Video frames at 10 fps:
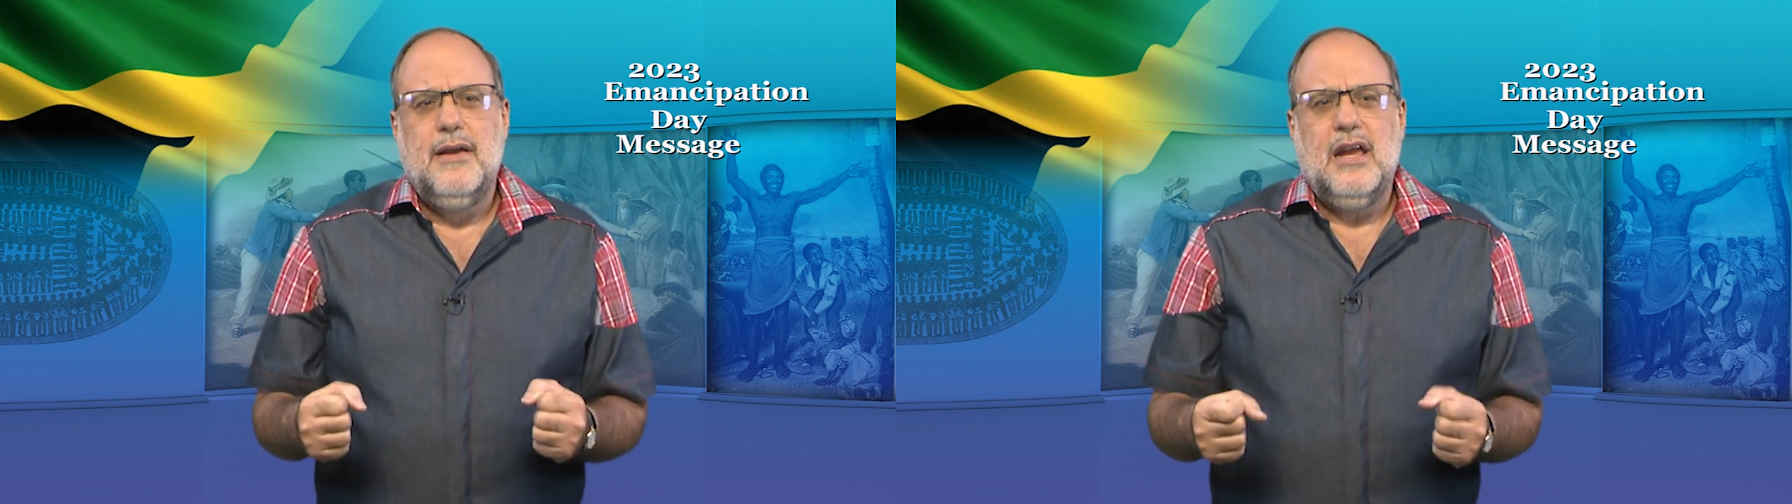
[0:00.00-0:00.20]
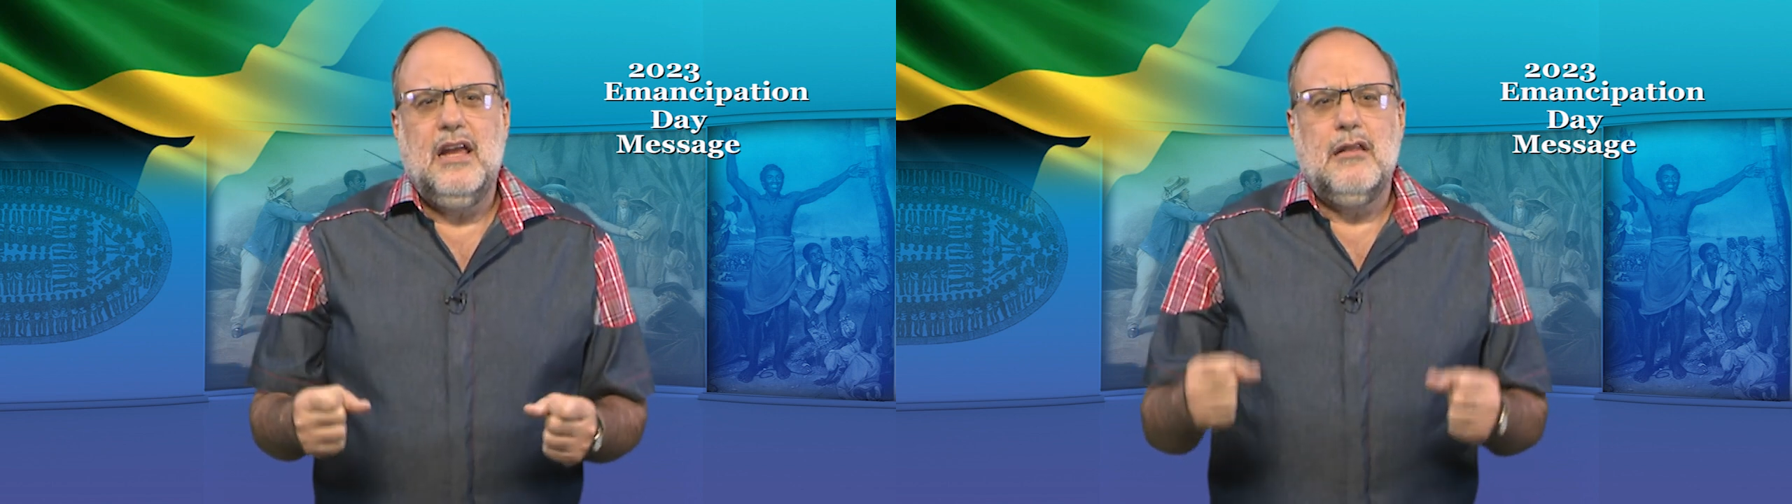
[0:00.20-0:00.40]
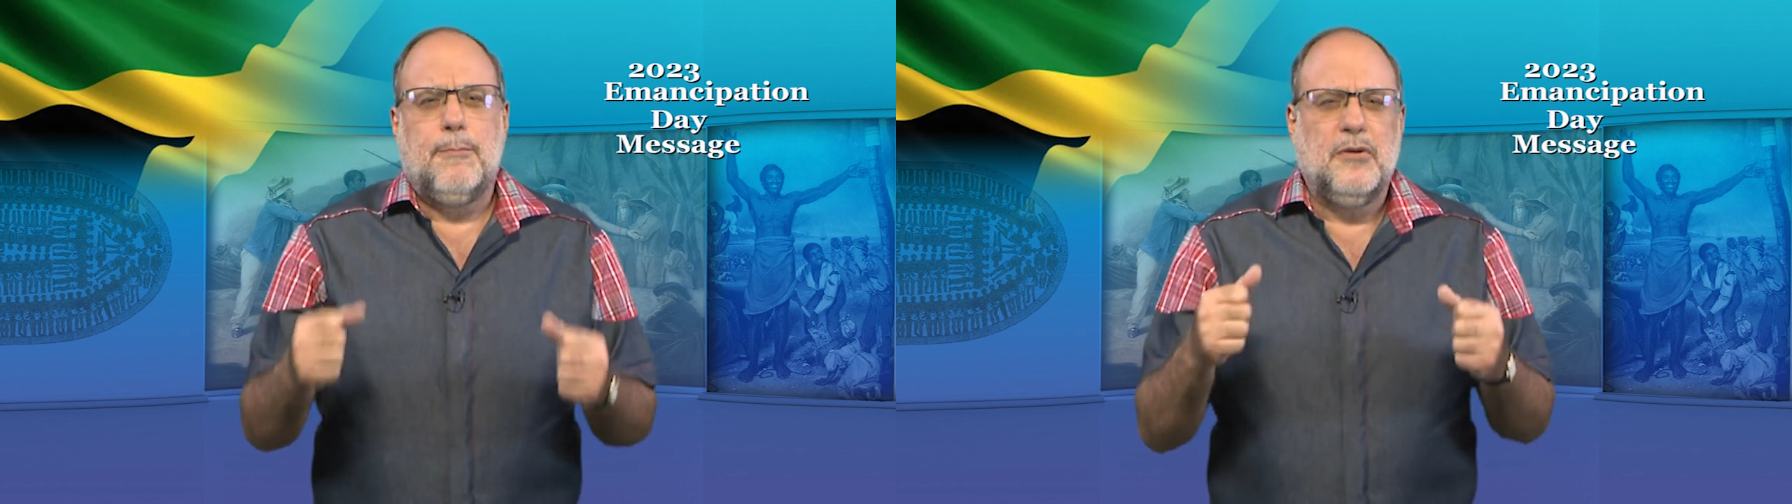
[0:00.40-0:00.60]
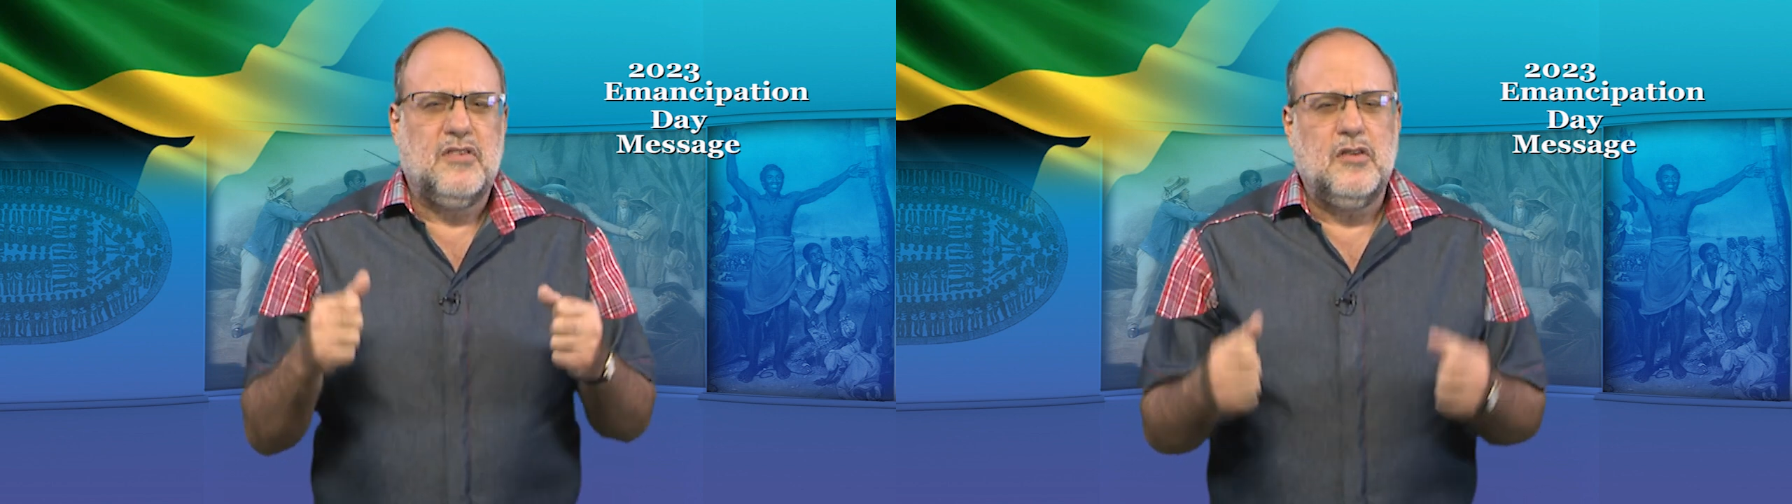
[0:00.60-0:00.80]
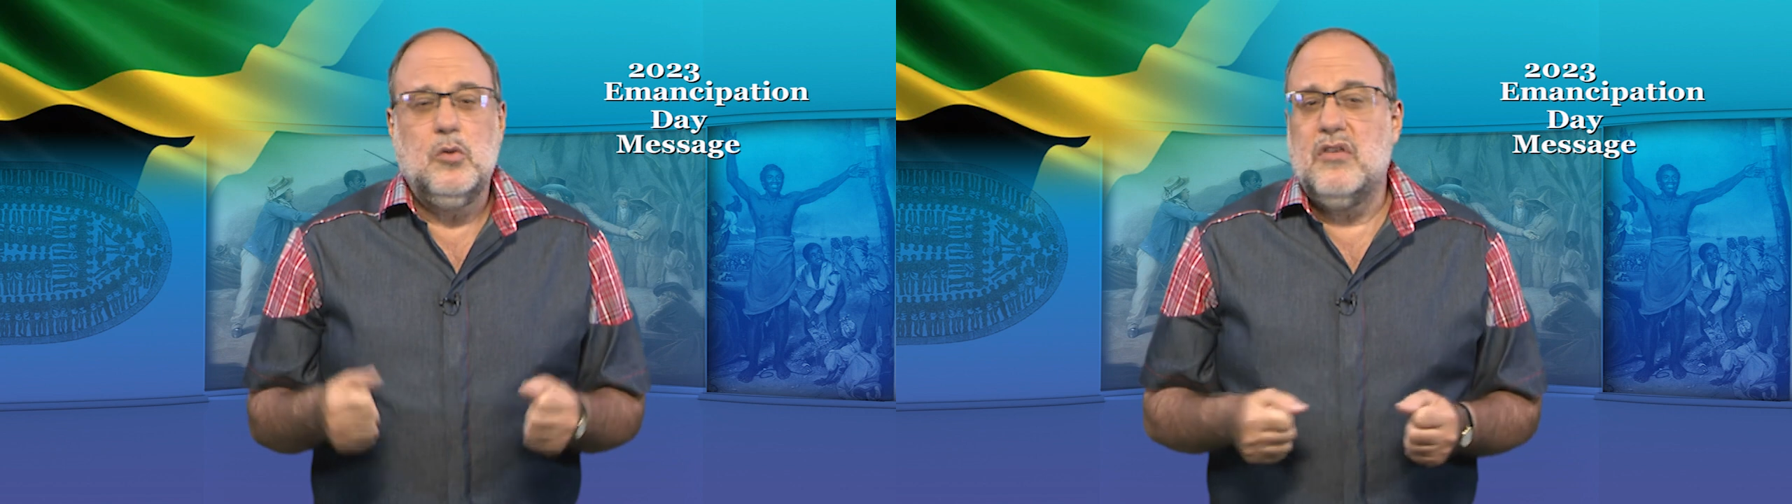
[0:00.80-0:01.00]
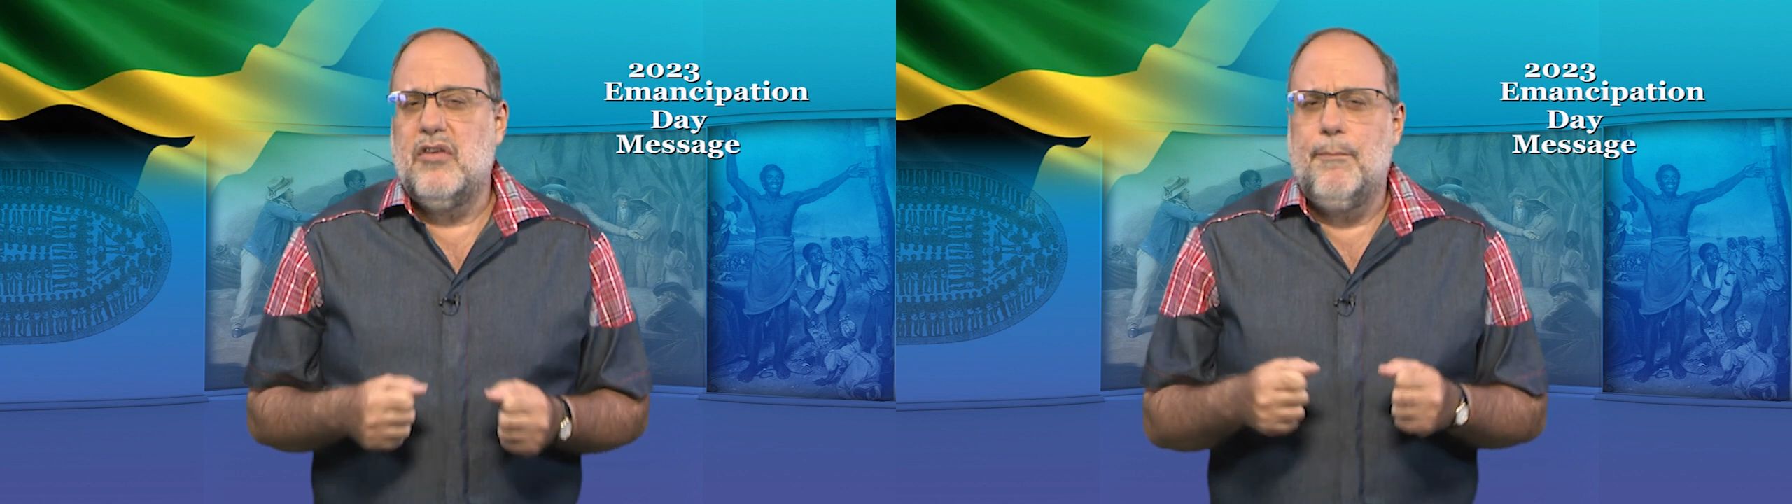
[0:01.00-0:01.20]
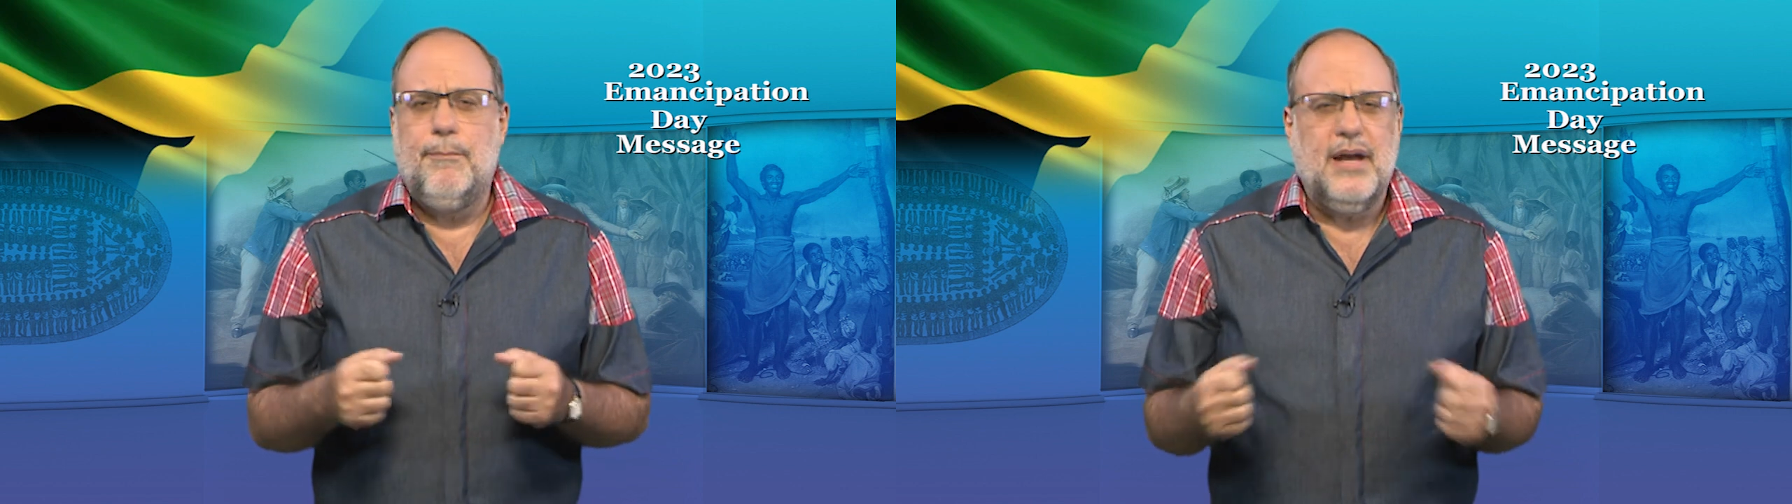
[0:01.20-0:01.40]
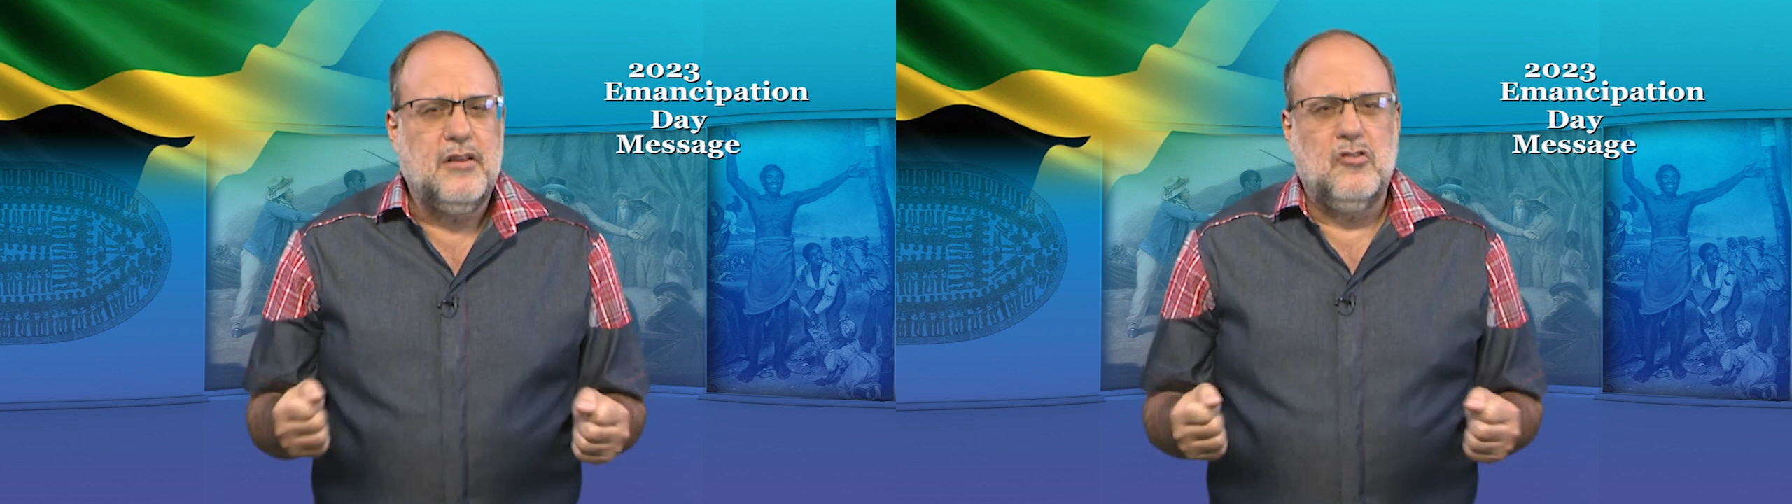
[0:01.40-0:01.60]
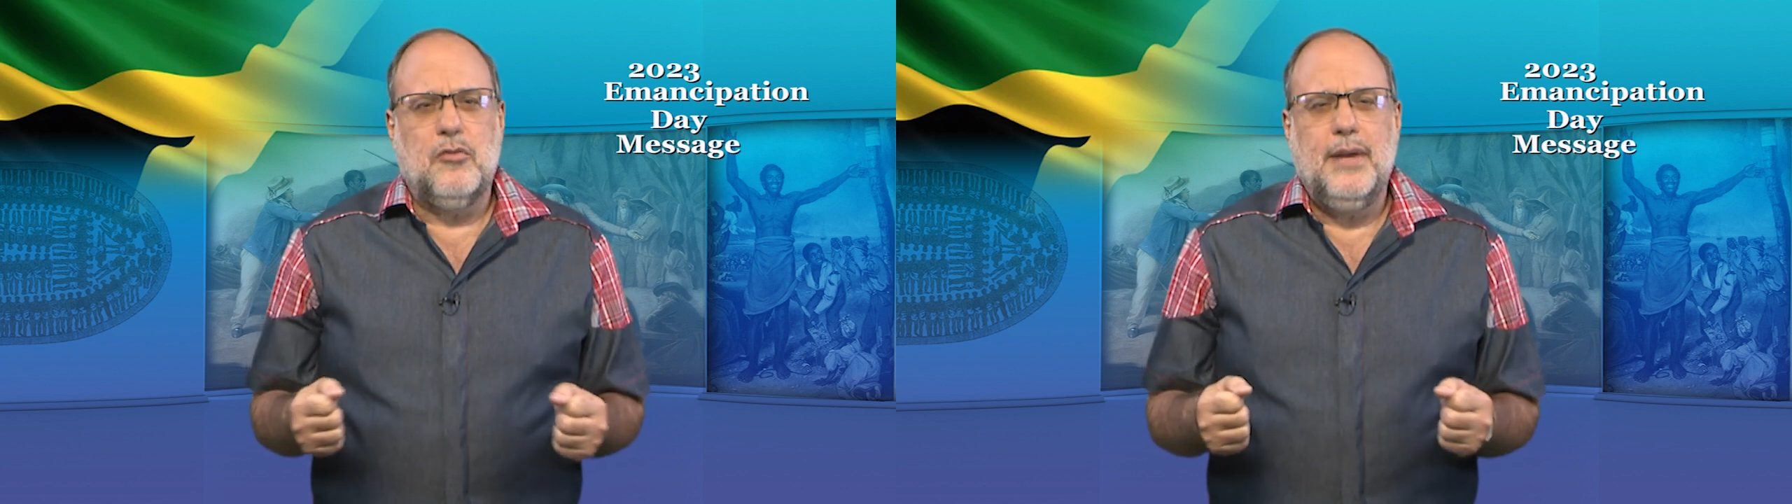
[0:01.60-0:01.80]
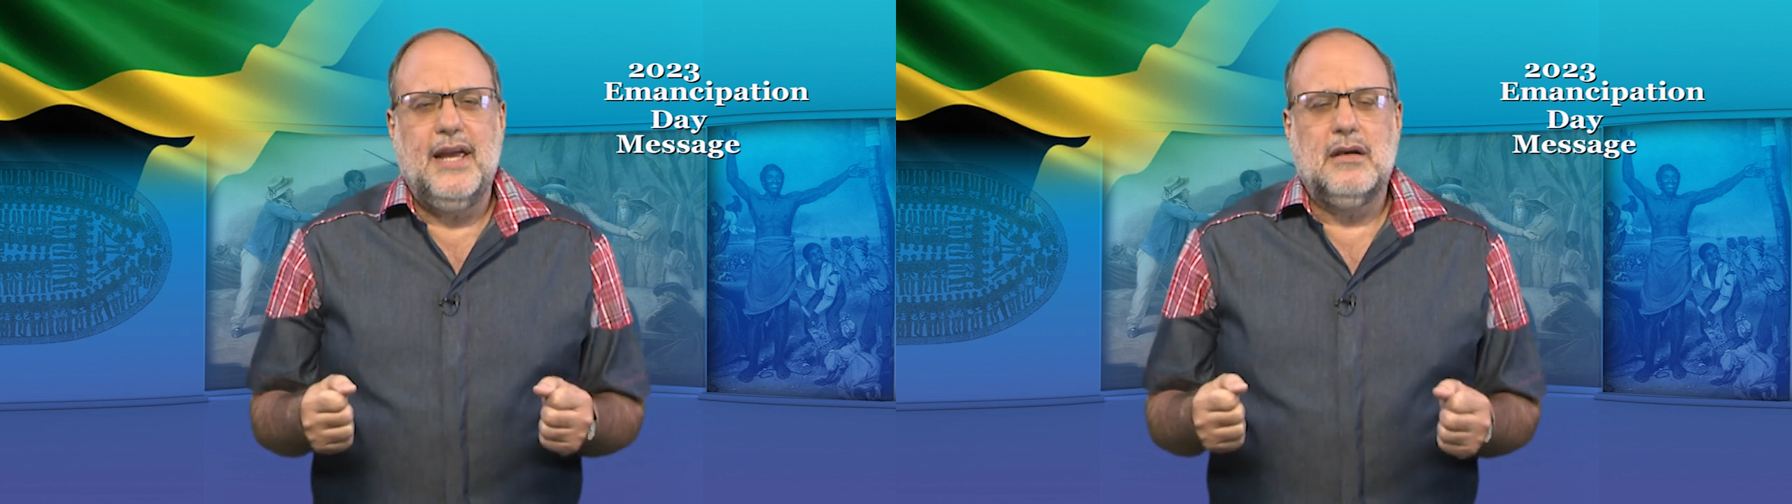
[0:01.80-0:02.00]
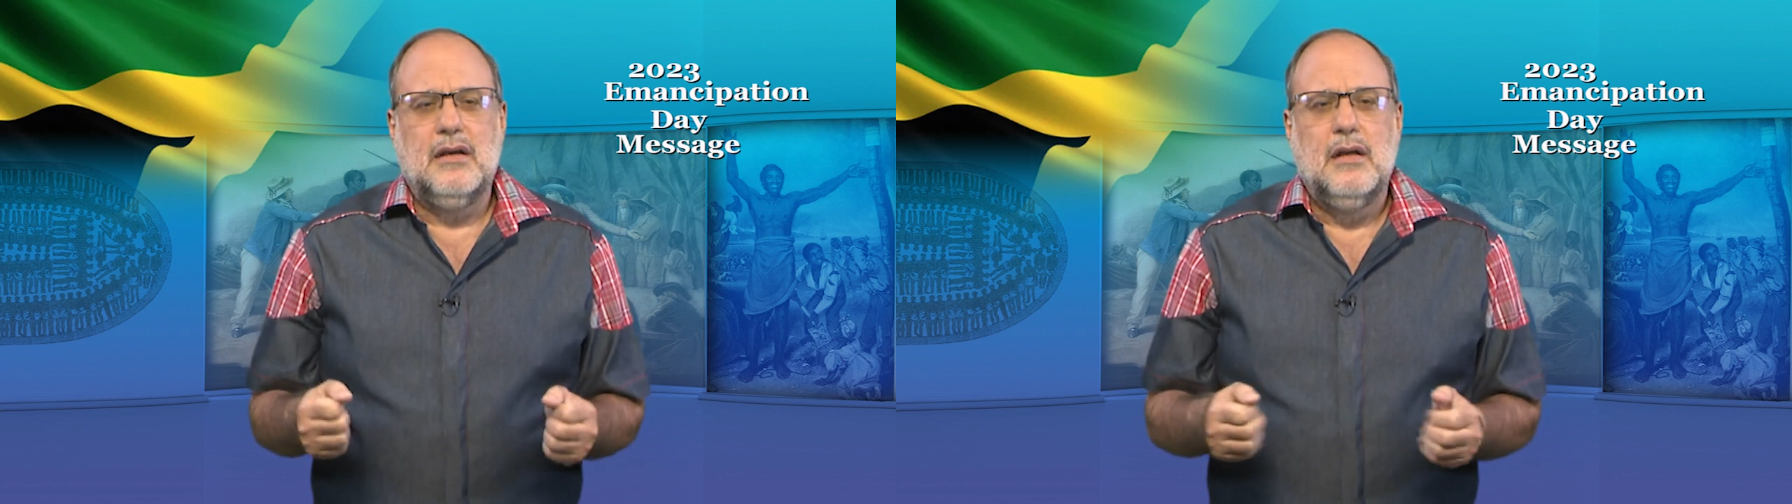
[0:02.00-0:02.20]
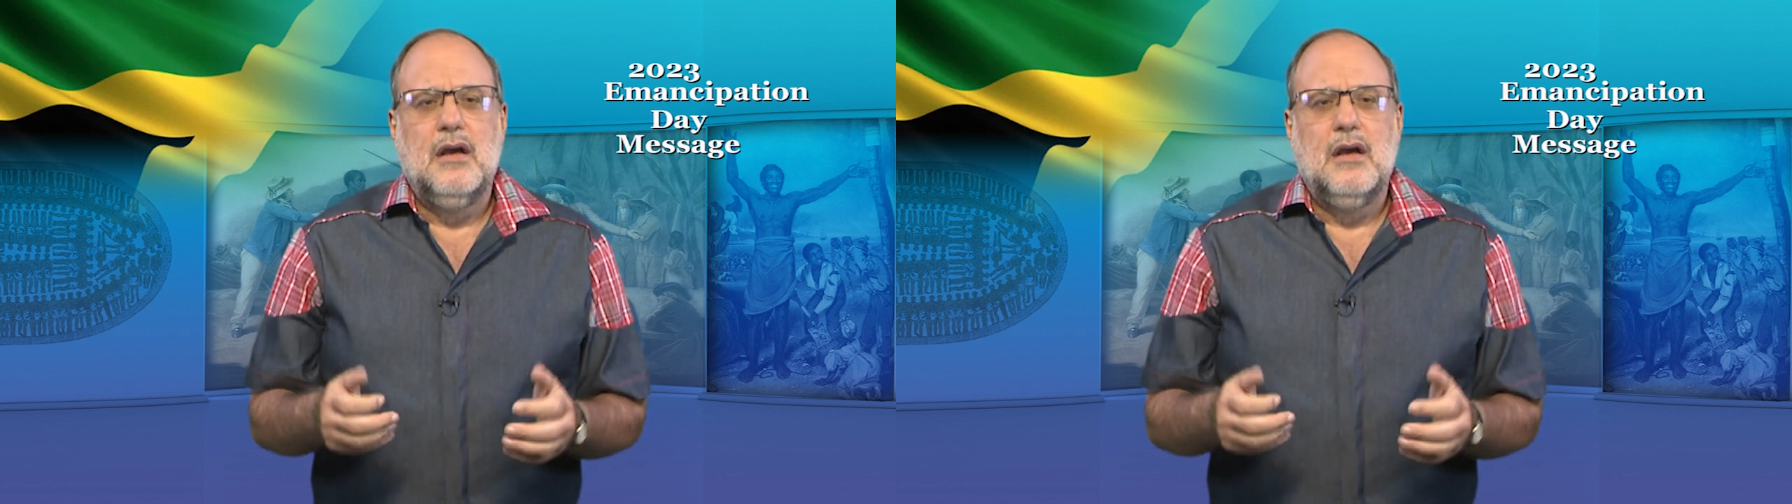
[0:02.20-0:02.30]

in the pursuit of a better Jamaica